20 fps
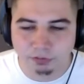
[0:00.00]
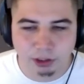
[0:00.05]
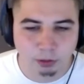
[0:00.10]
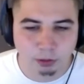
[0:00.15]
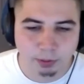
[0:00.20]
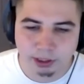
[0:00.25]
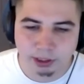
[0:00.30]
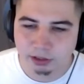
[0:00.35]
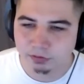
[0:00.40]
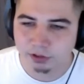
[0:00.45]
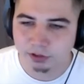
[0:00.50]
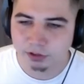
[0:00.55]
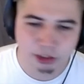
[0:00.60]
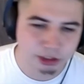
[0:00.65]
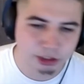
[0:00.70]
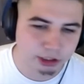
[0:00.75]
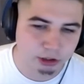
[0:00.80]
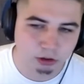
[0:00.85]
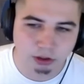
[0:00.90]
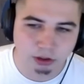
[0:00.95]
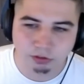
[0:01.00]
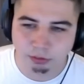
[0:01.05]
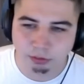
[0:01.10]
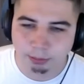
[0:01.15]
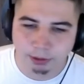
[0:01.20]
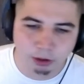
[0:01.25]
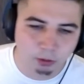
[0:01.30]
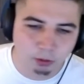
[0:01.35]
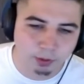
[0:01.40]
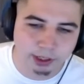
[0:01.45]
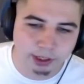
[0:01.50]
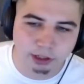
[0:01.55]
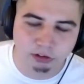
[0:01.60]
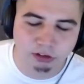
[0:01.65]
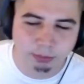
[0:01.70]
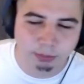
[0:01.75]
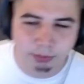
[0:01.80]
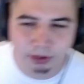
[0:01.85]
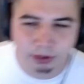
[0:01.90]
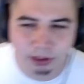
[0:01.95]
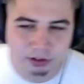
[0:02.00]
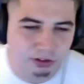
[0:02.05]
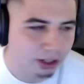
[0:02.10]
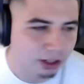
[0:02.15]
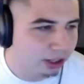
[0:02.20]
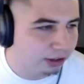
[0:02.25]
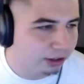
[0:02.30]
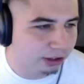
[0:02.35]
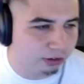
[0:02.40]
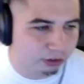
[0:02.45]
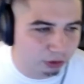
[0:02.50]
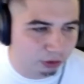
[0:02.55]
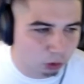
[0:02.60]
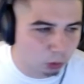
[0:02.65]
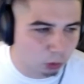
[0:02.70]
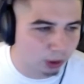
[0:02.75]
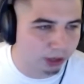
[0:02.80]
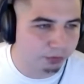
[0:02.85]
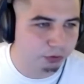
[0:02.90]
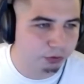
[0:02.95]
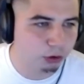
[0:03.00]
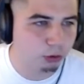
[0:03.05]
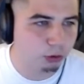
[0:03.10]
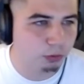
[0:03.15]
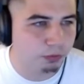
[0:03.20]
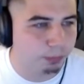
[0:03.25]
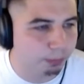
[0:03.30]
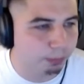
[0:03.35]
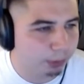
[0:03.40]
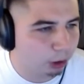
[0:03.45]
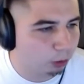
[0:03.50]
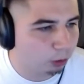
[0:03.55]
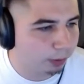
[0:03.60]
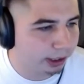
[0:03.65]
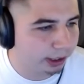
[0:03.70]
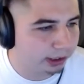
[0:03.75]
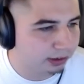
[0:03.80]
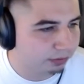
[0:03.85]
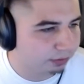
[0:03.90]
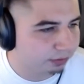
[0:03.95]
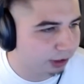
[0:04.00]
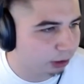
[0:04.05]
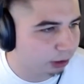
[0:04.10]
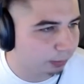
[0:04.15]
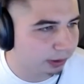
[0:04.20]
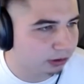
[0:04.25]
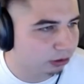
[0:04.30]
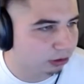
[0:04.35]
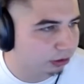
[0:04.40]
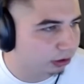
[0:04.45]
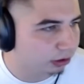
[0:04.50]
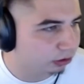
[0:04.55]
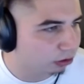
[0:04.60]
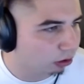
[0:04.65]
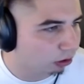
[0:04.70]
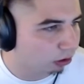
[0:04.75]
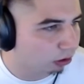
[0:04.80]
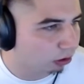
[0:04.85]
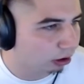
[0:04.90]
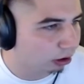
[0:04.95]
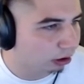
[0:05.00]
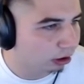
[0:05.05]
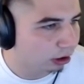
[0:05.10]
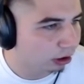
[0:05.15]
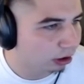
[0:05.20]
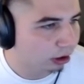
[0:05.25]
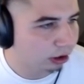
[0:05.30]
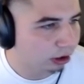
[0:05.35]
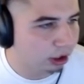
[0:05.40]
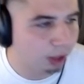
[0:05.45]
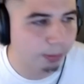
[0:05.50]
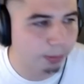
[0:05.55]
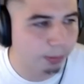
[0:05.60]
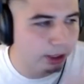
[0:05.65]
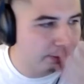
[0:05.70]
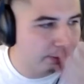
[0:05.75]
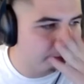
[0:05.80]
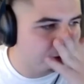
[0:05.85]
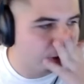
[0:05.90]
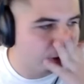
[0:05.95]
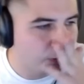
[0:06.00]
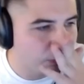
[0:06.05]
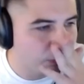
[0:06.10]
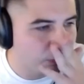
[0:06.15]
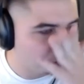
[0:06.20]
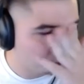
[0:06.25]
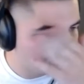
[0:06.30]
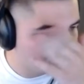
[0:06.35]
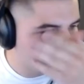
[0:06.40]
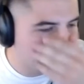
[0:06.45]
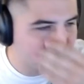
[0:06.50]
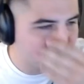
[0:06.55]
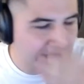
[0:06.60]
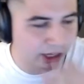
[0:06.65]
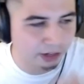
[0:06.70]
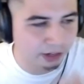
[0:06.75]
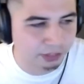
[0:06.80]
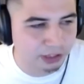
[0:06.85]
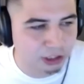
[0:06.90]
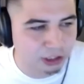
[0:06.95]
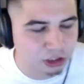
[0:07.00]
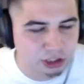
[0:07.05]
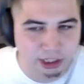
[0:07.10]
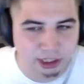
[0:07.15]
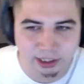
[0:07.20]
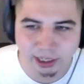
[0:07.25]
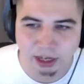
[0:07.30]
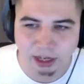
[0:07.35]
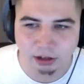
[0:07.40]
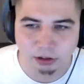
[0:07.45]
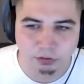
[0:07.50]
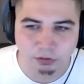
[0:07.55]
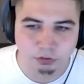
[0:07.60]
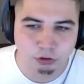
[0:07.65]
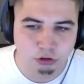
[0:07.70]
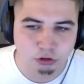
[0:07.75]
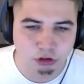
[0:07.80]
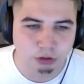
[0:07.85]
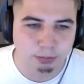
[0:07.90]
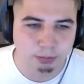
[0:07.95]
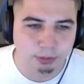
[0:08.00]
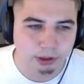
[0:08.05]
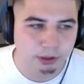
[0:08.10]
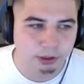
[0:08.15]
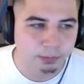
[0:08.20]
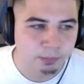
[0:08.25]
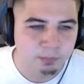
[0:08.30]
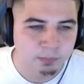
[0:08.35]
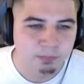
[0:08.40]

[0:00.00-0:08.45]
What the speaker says: featherweight division or even middleweight or something, because there's quite a few middleweights and featherweights on this card coming up. So we'll see how things shake out in the future, but.